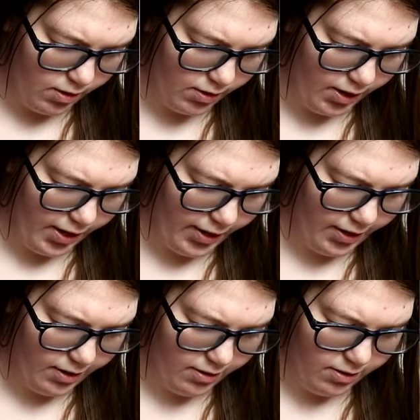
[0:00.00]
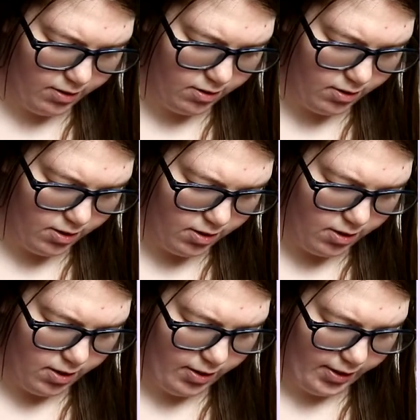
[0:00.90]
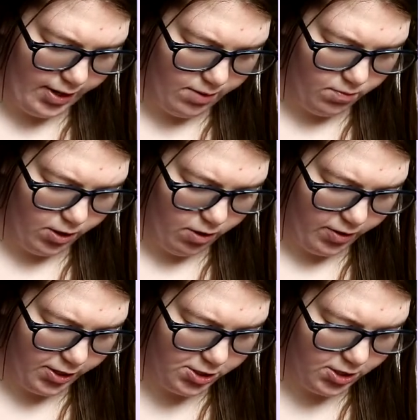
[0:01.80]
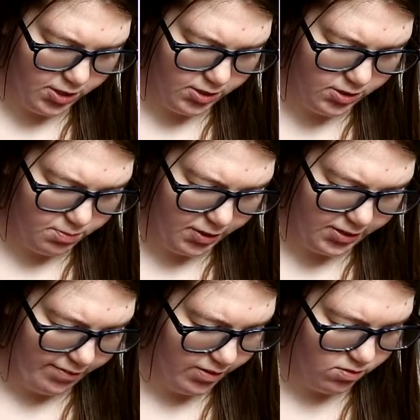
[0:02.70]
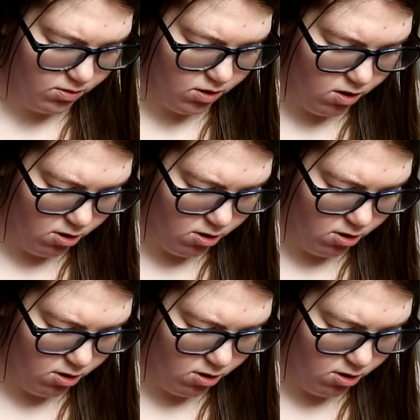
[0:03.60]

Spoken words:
The height, again, we go inches by 7,